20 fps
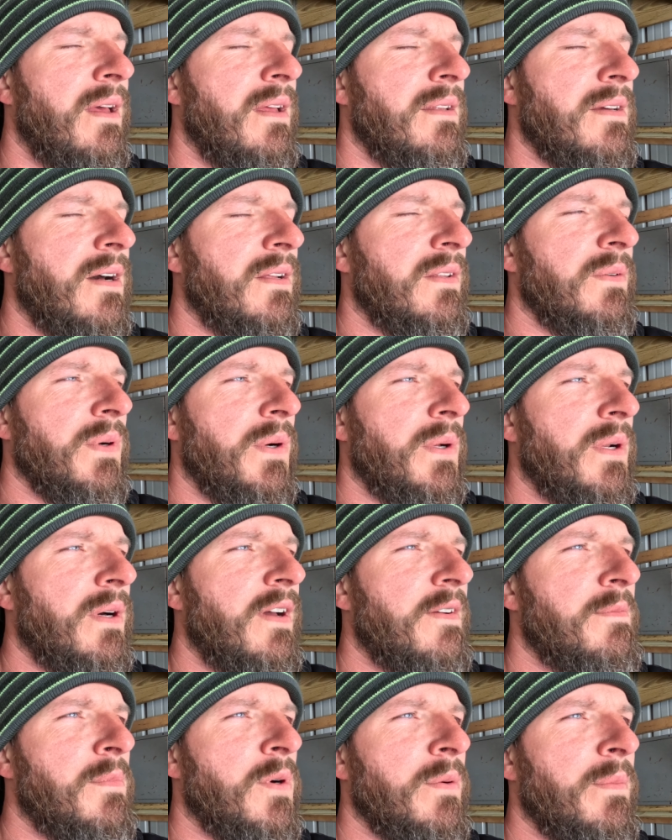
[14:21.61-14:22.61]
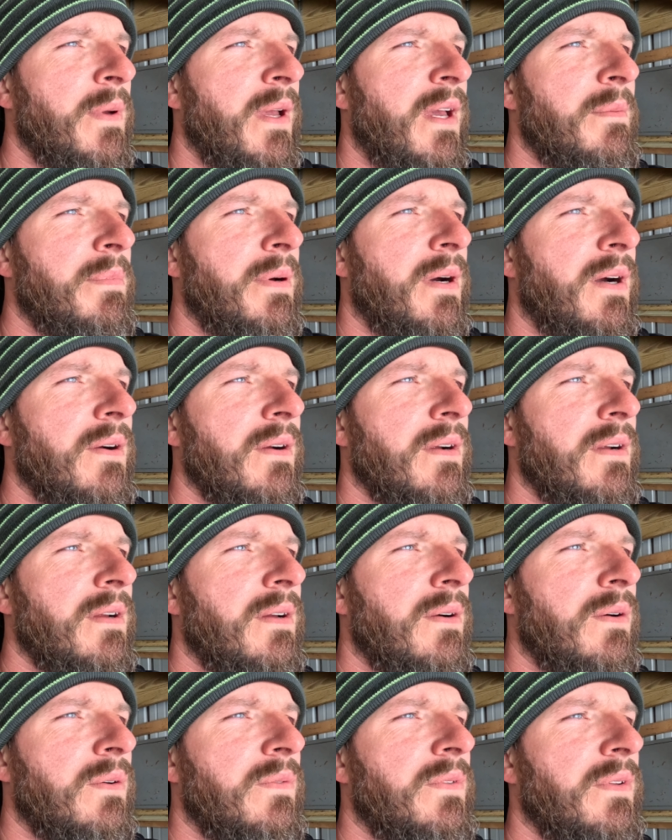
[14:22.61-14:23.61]
down the road I'll have more manpower,
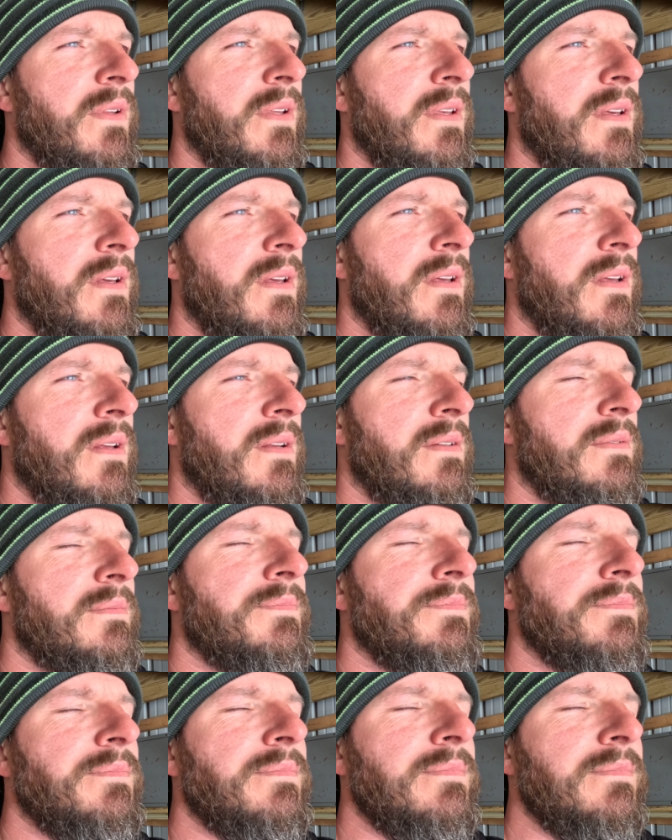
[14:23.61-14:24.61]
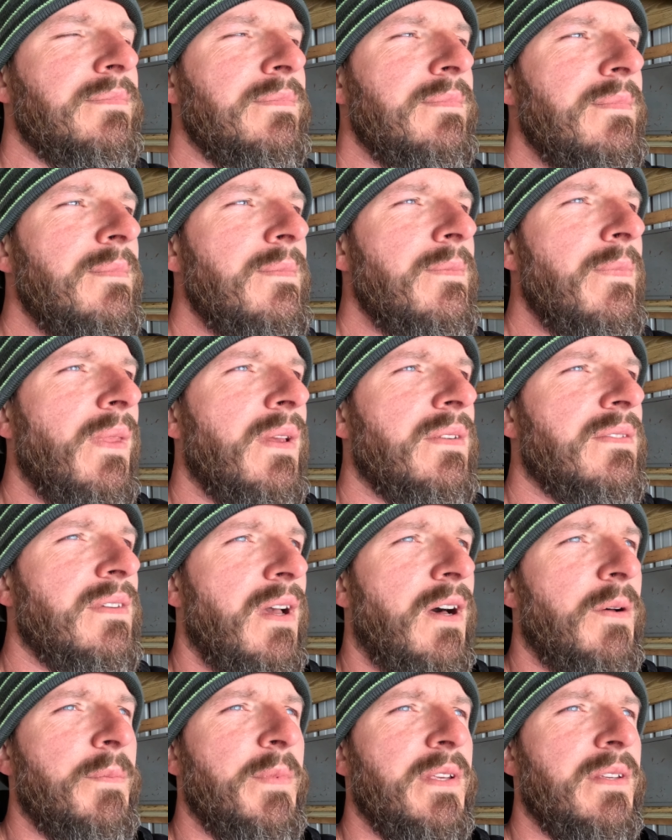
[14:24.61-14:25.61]
hopefully, to
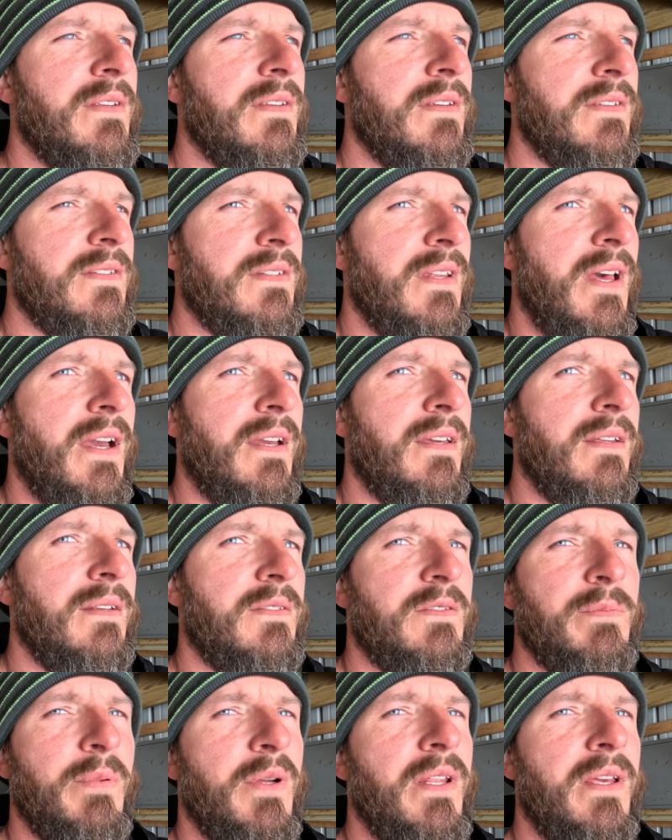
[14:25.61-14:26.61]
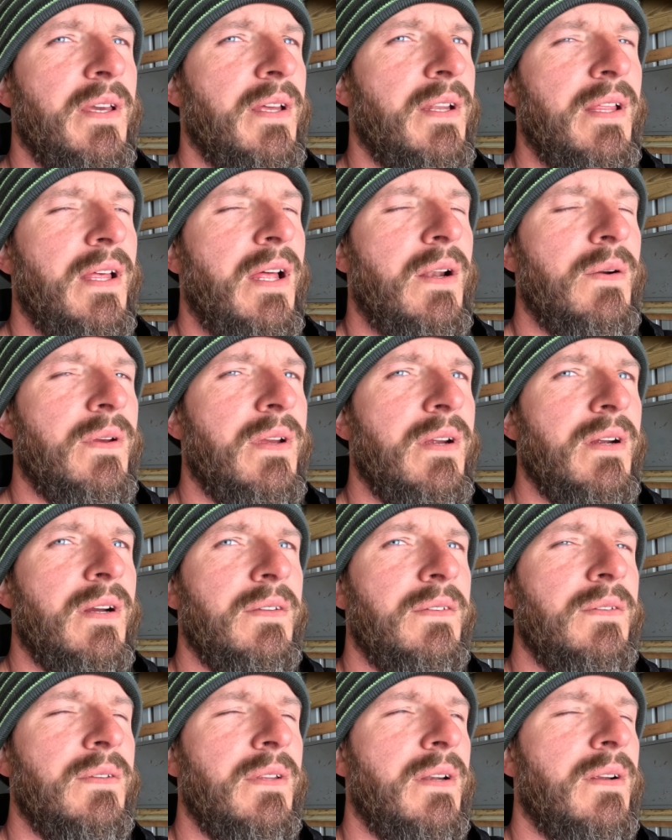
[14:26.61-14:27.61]
help me stack it. Splitting it, I don't care,
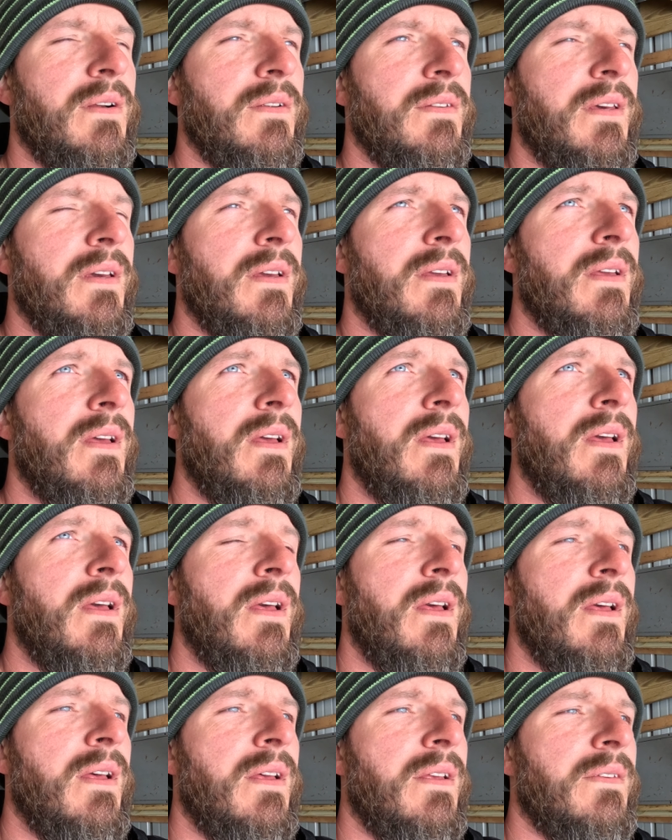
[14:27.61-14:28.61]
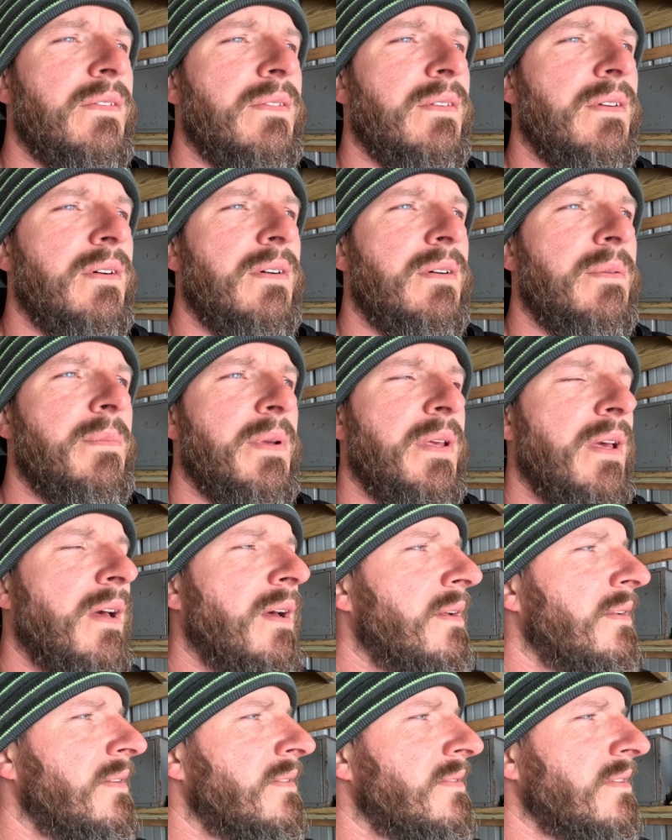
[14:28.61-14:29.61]
I'll do that all day. So, but
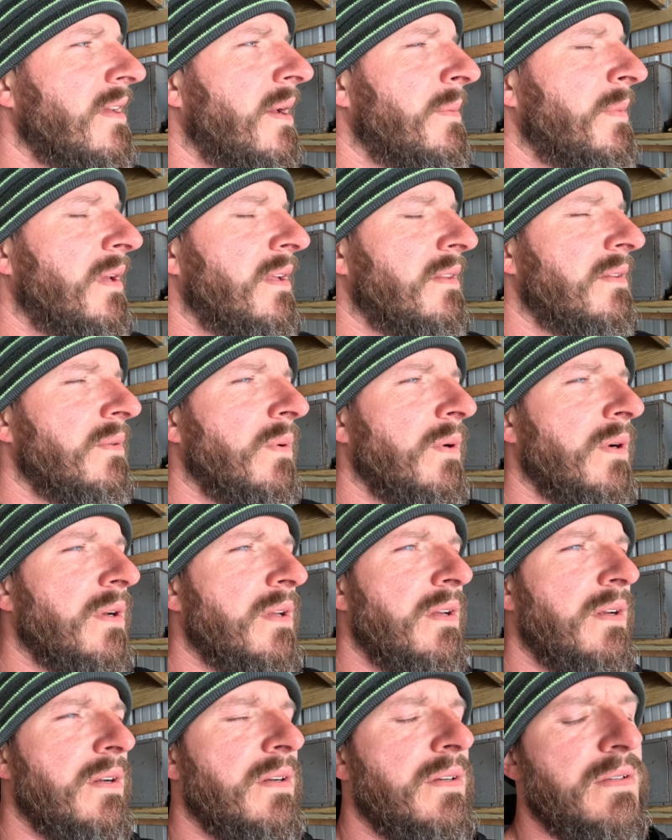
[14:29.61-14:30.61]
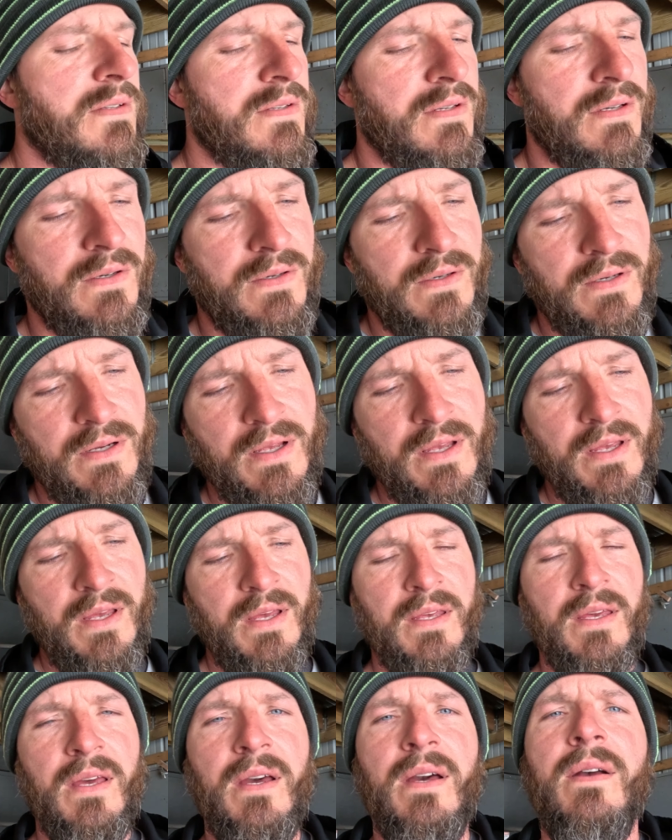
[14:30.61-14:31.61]
yeah, it's time to get to work here. So
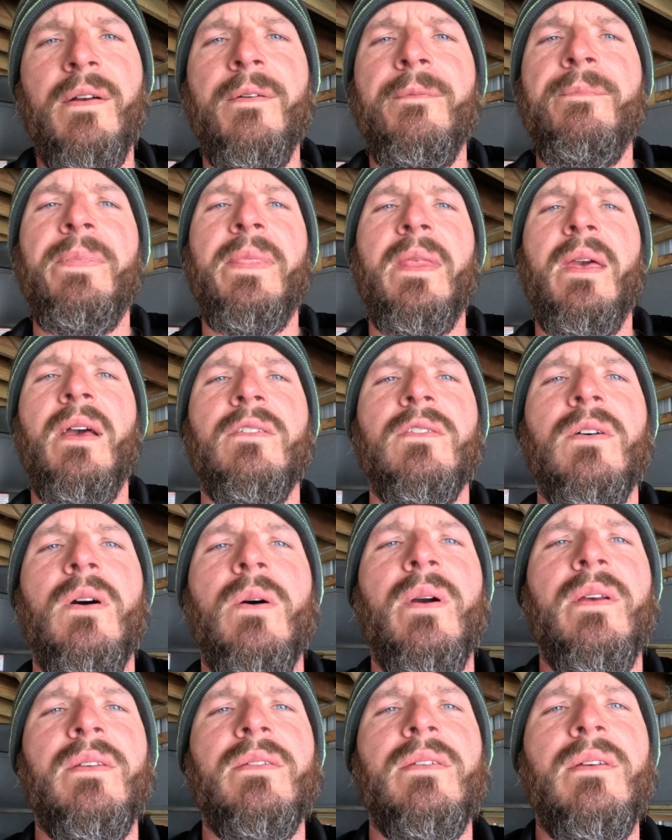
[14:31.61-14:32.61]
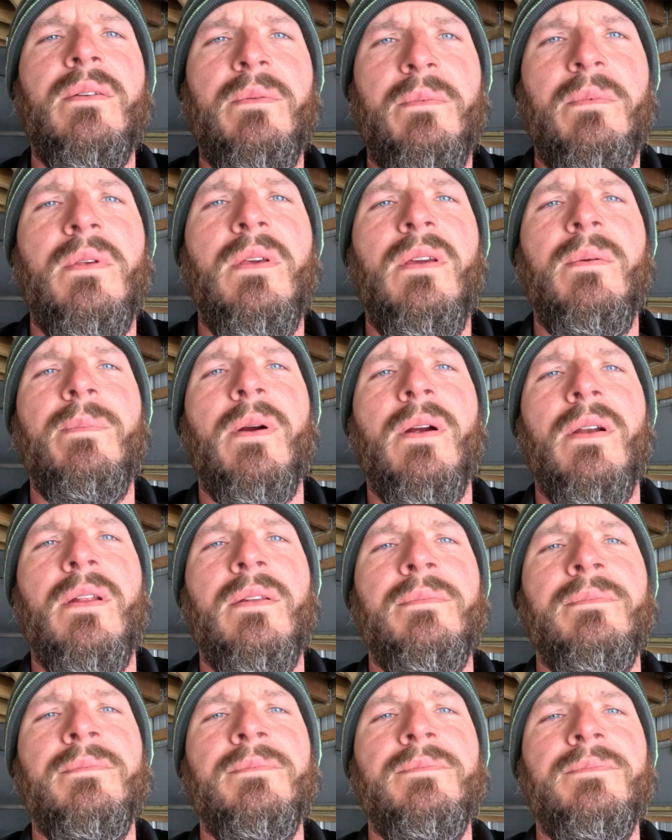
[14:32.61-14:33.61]
yeah, as always, keep burning.